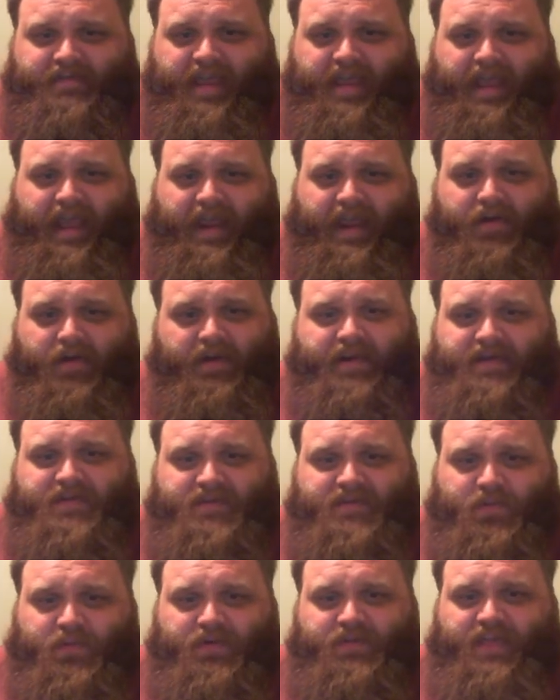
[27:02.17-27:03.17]

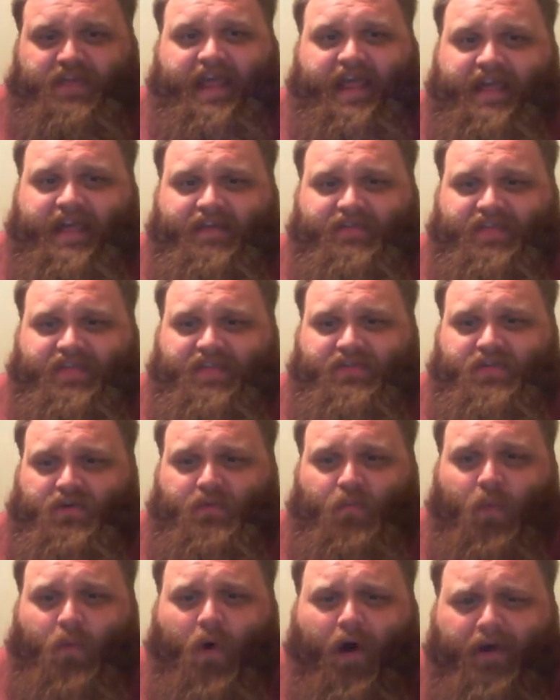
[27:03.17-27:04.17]
areas where their
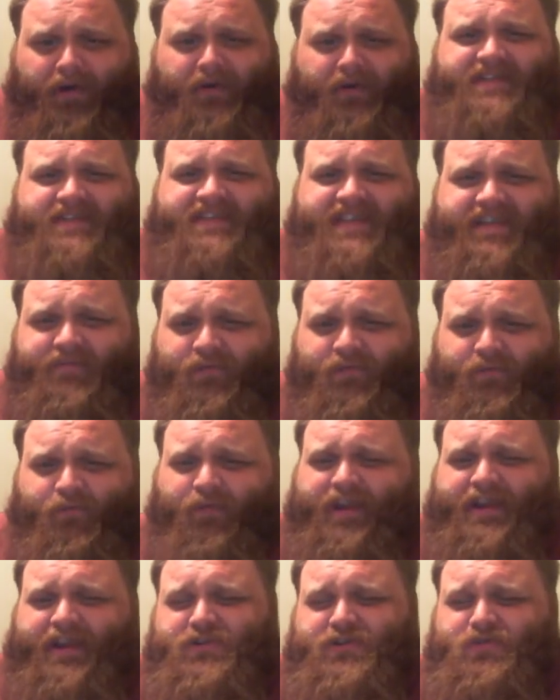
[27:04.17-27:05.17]
water isn't even
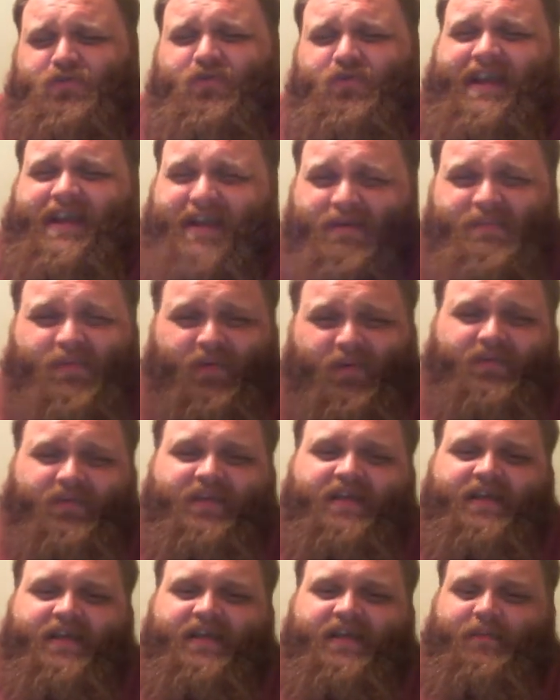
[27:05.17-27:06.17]
freaking
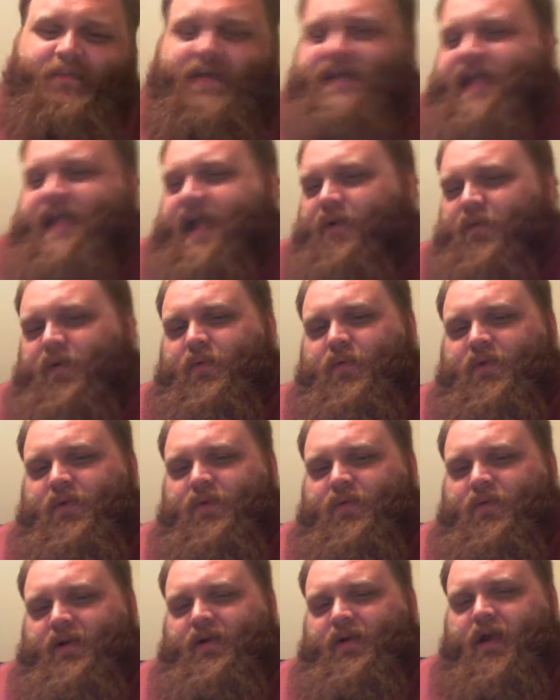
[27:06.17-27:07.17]
drinkable, but yet
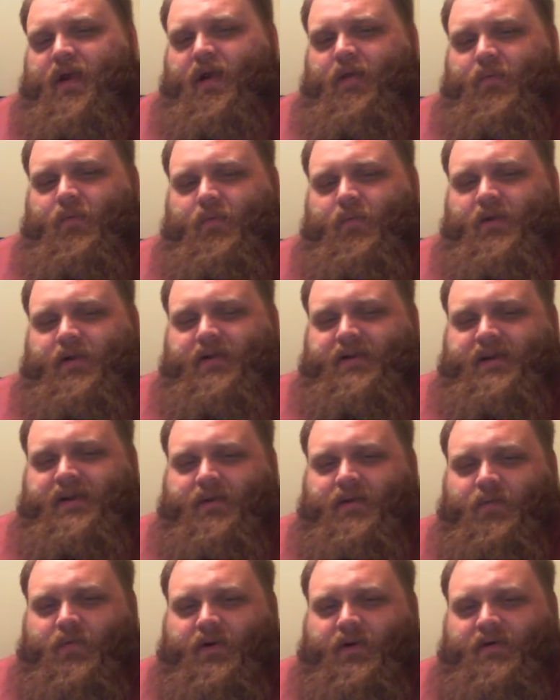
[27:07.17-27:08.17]

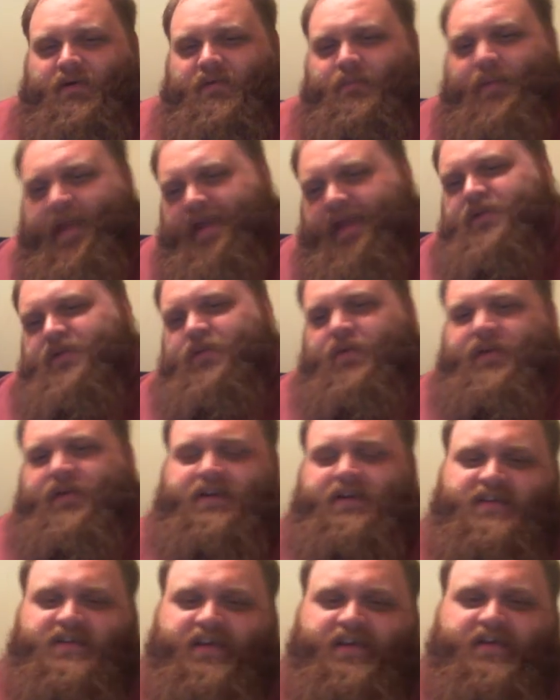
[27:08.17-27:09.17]
we're
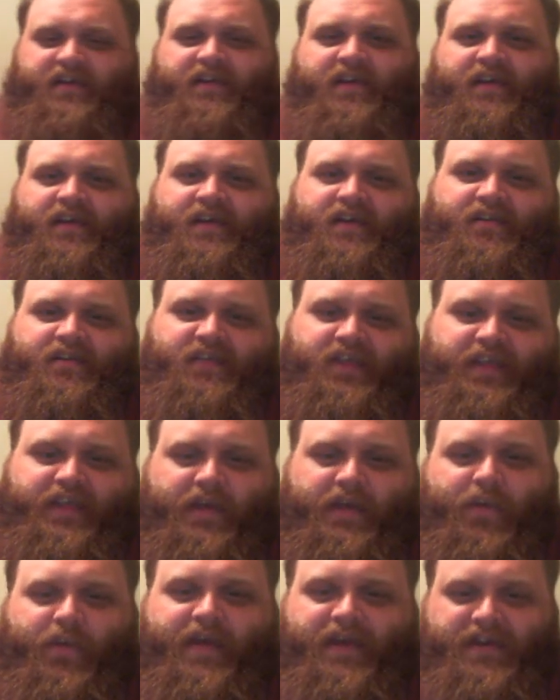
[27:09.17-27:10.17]
pandering to the
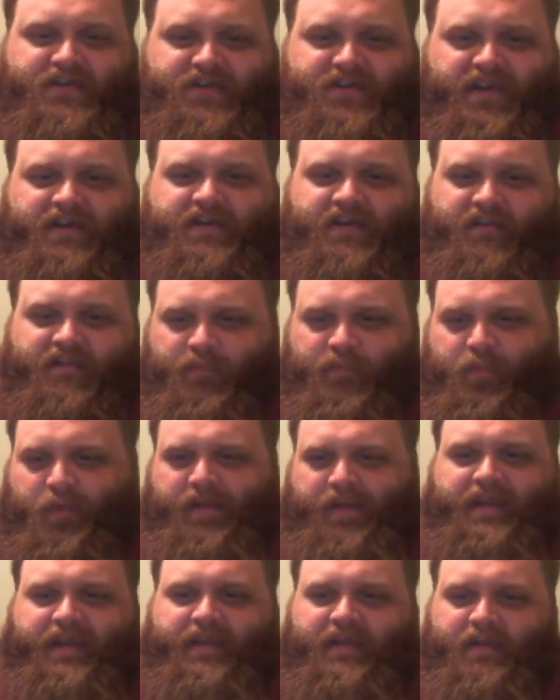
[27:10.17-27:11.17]
UN agenda of
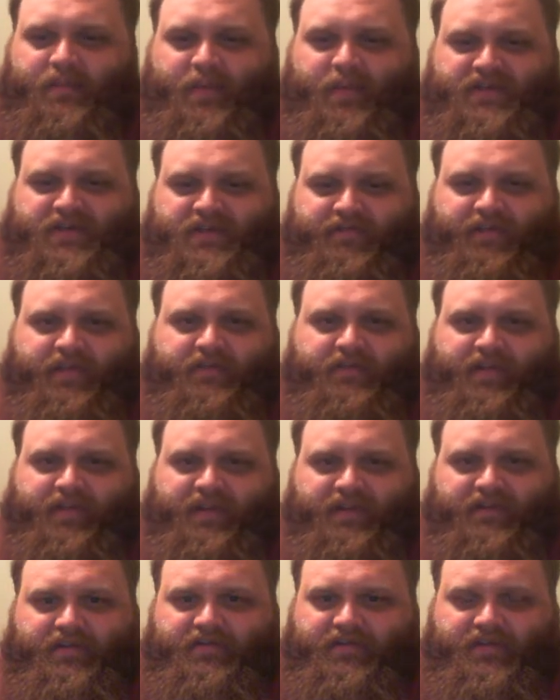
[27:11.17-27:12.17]
bringing in a bunch of
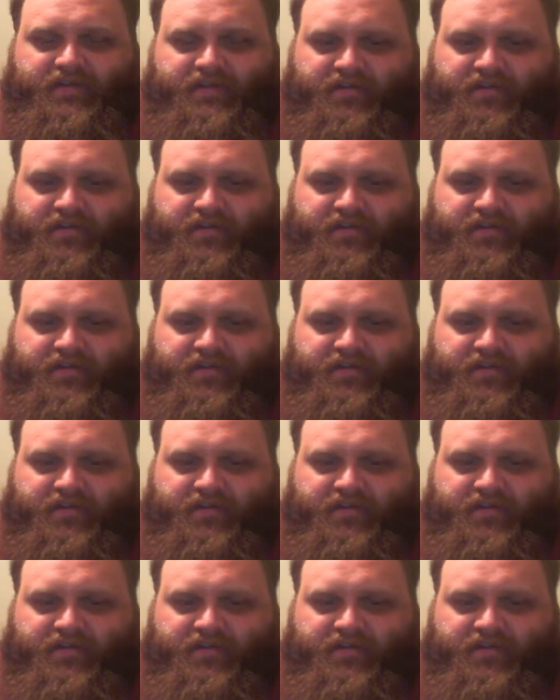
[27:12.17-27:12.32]
unvetted